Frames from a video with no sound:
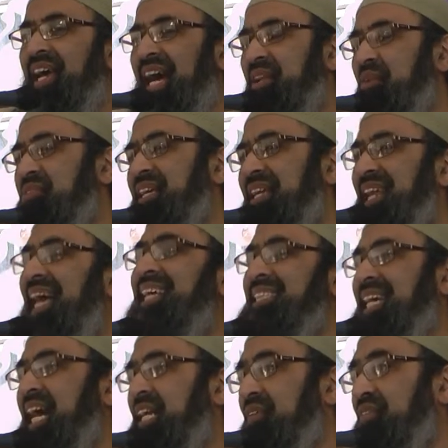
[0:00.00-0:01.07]
and it was the
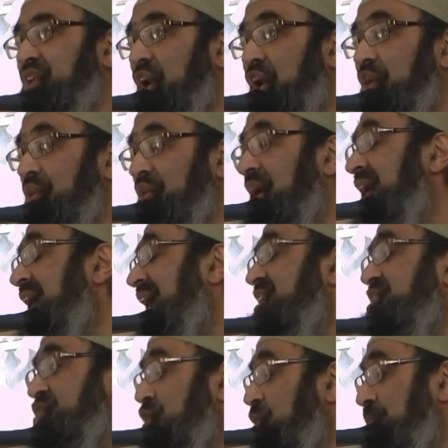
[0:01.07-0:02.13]
last can of Coke
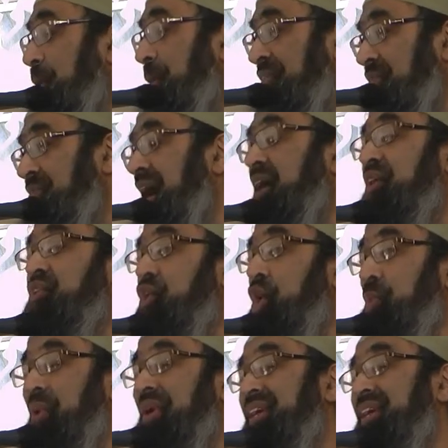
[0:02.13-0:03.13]
and two people from our group were